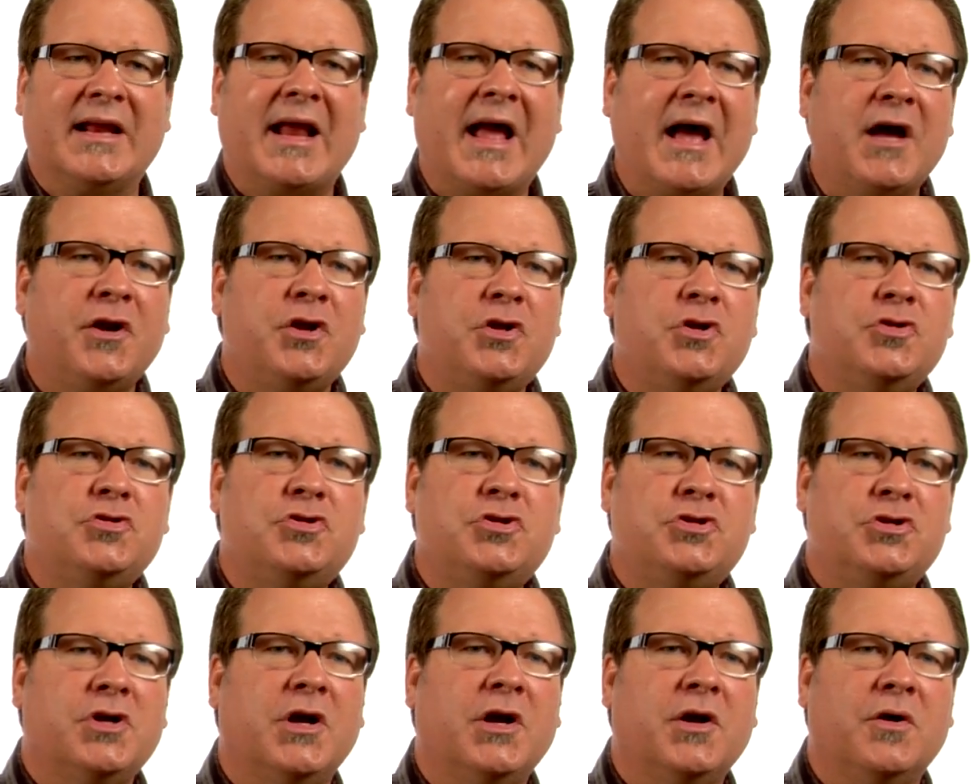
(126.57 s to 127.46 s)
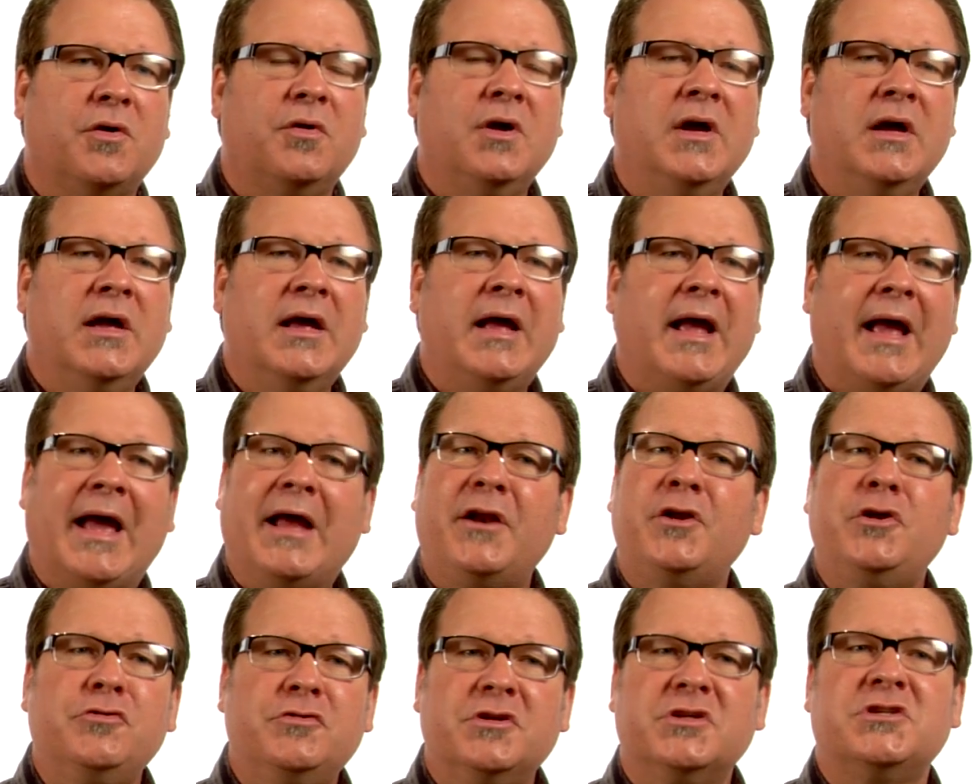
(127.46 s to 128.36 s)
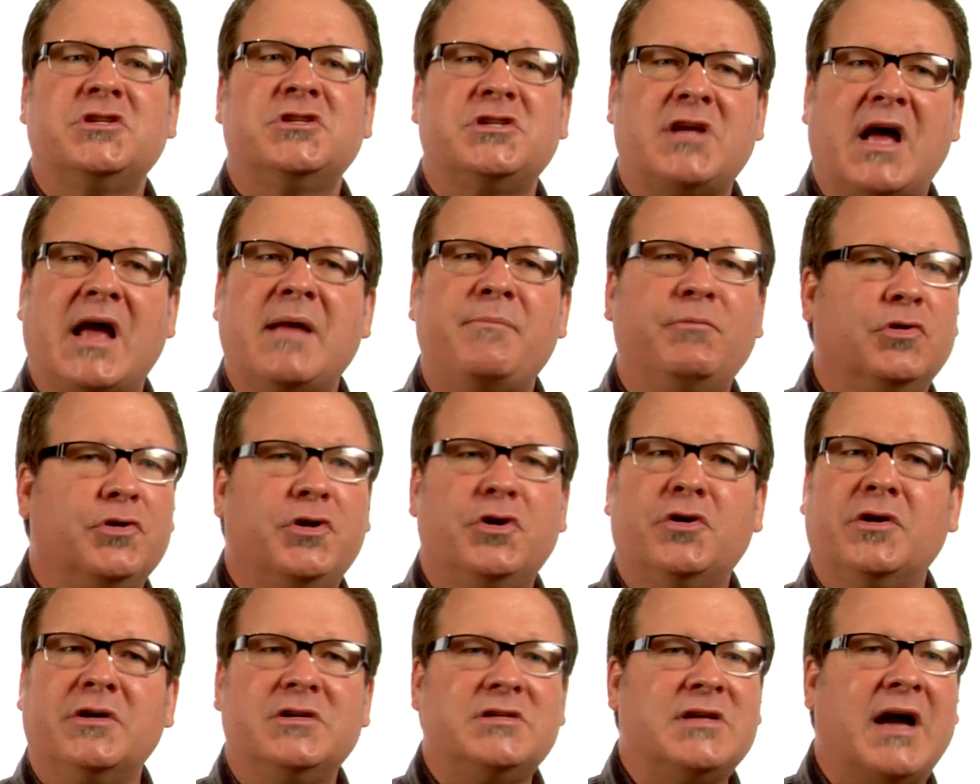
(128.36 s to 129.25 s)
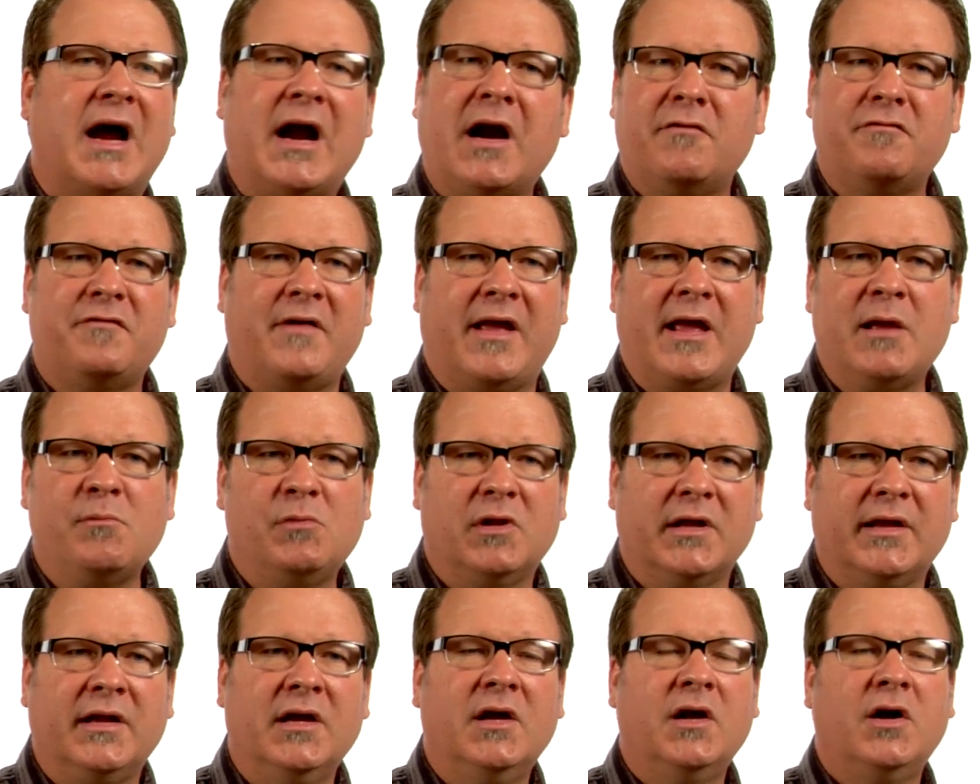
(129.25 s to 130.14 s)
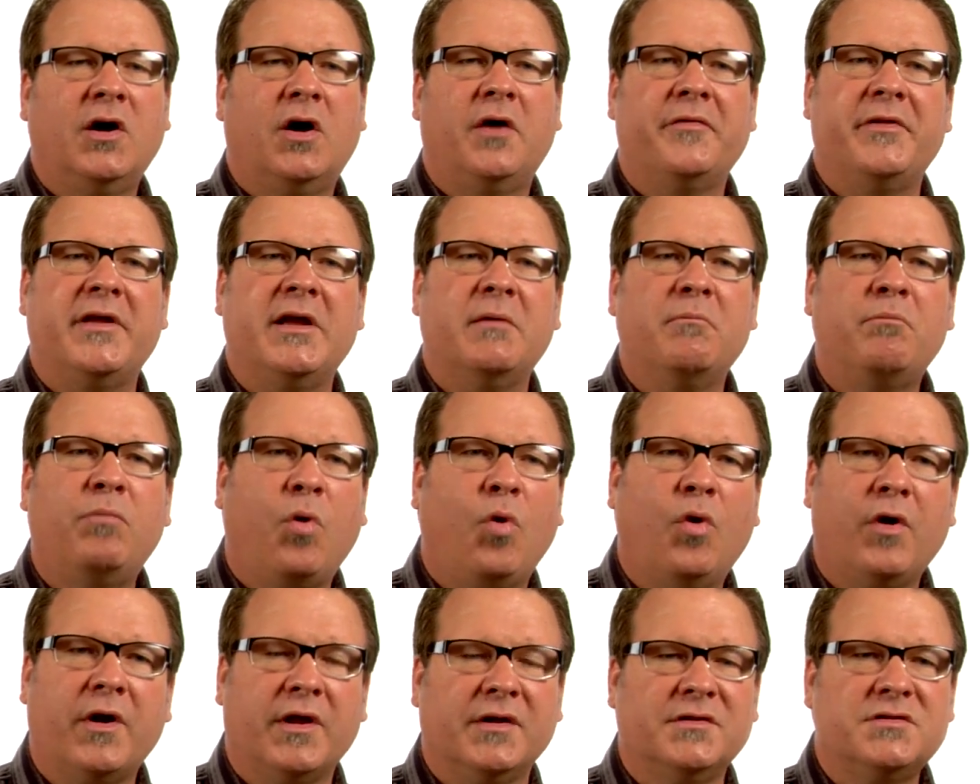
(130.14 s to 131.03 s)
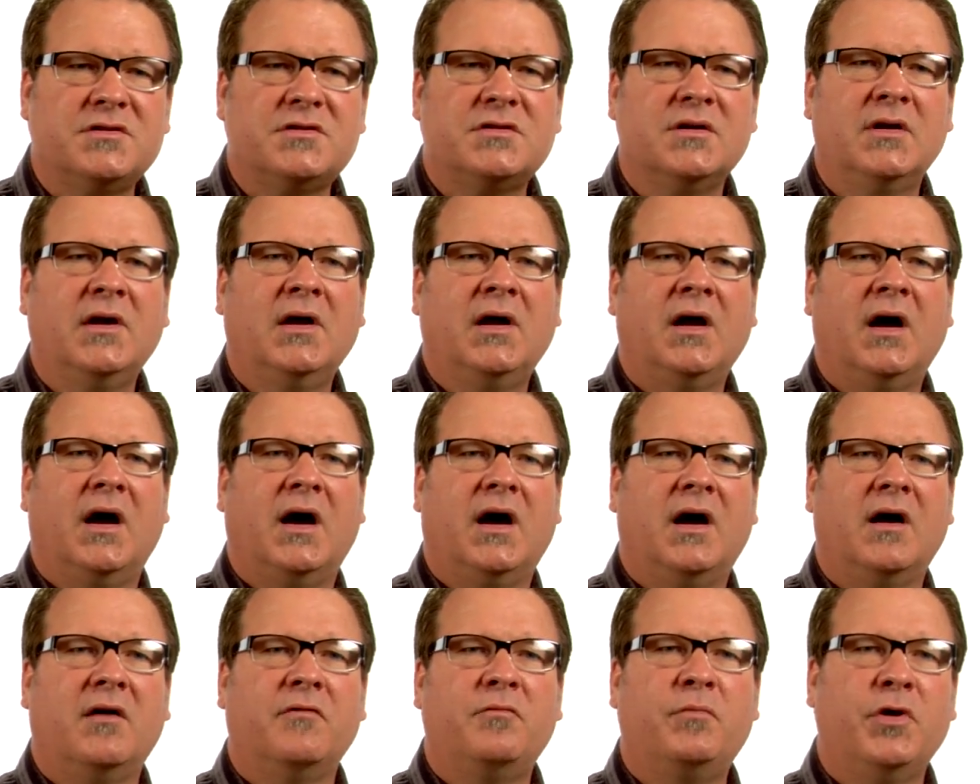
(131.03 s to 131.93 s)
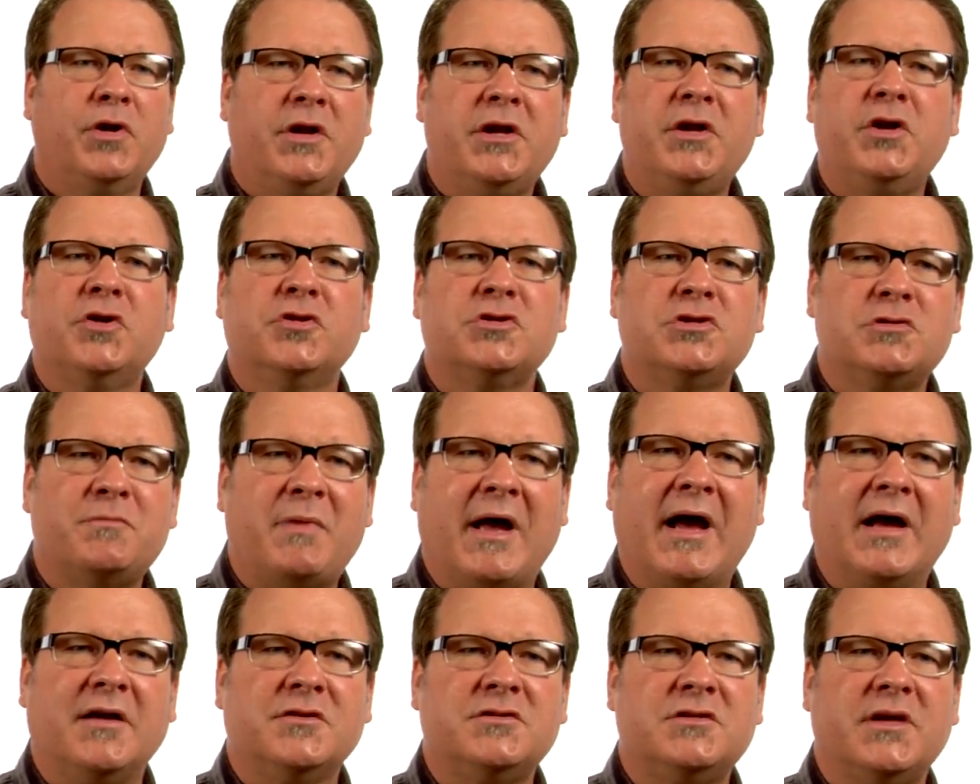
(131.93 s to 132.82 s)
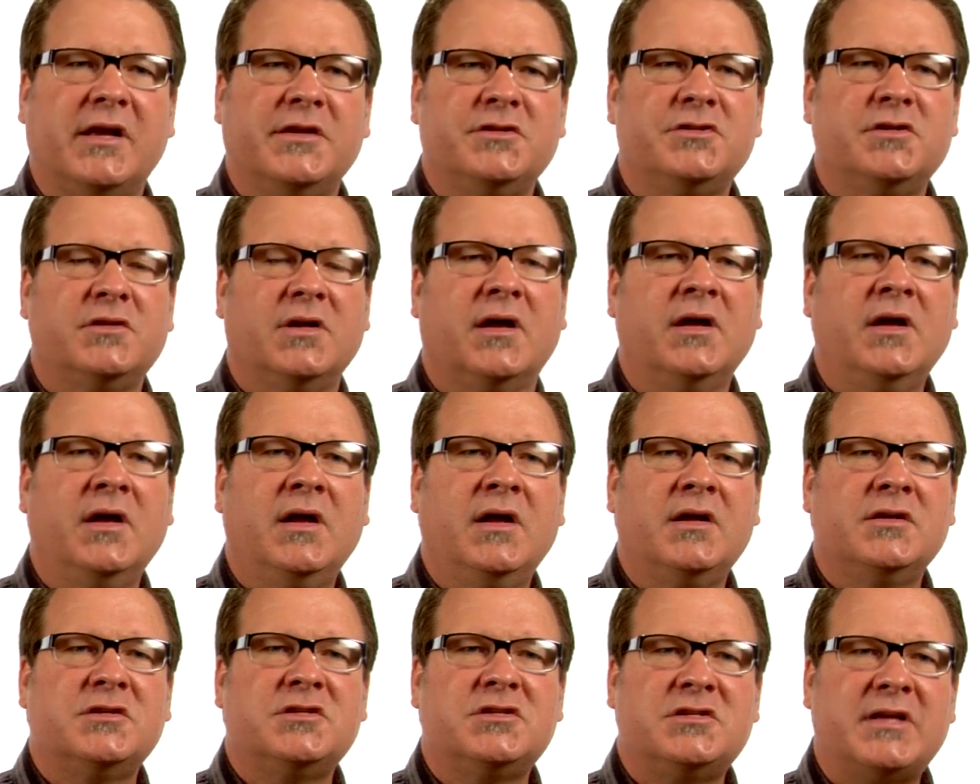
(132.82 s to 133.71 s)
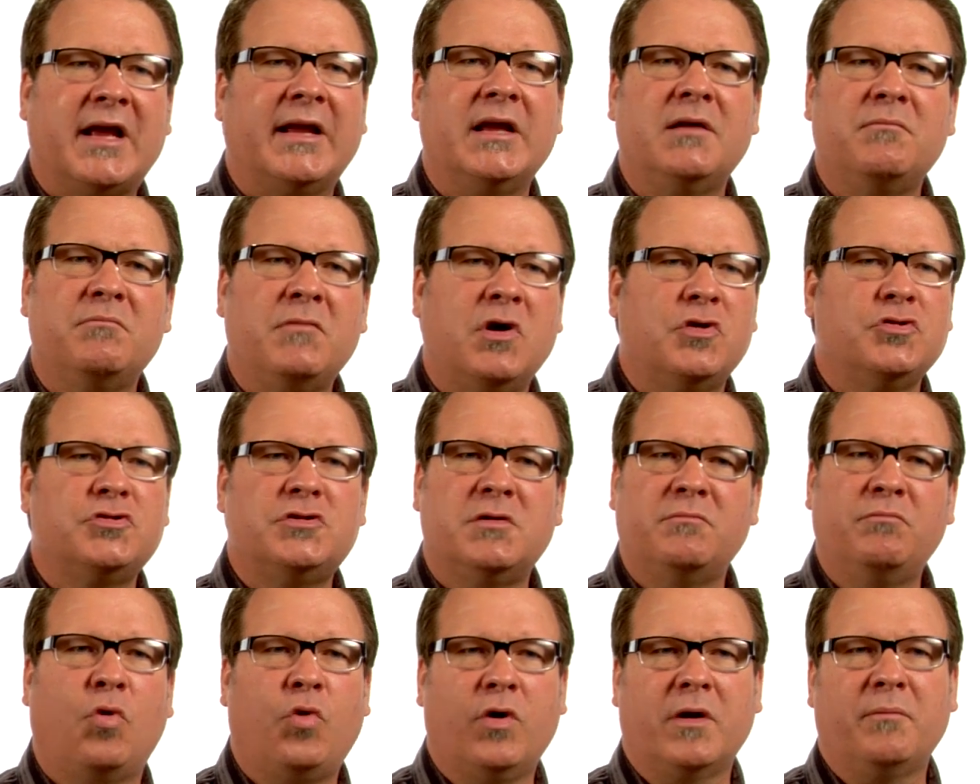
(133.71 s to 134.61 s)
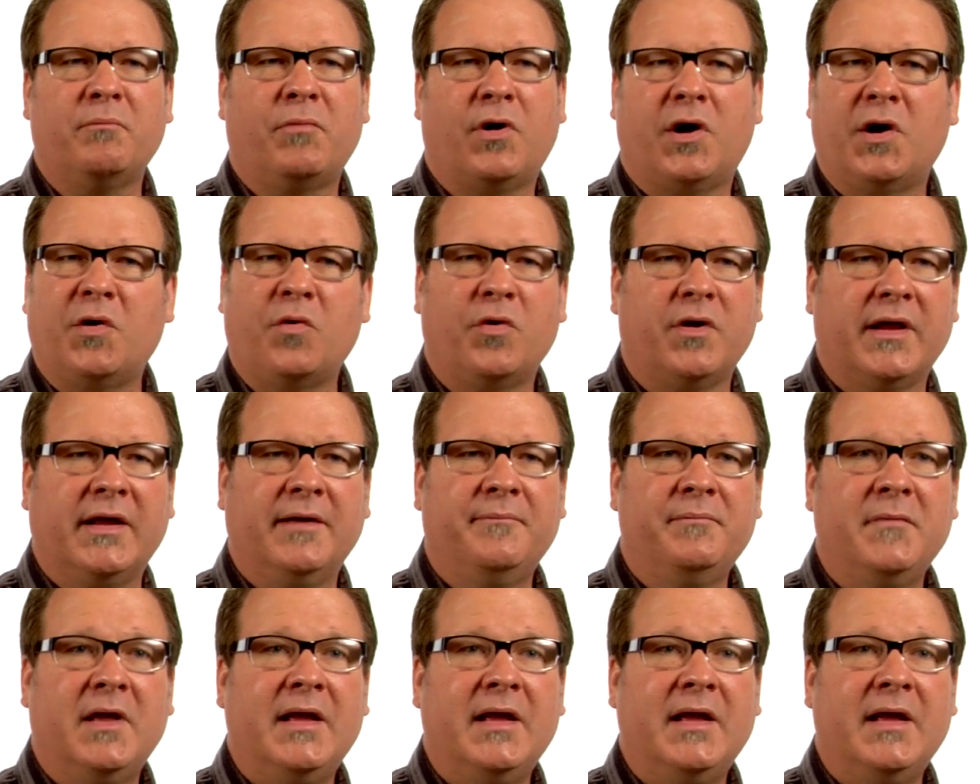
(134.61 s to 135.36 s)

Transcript: How do you disciple your entire family on the importance of putting your spouse as the second most important priority?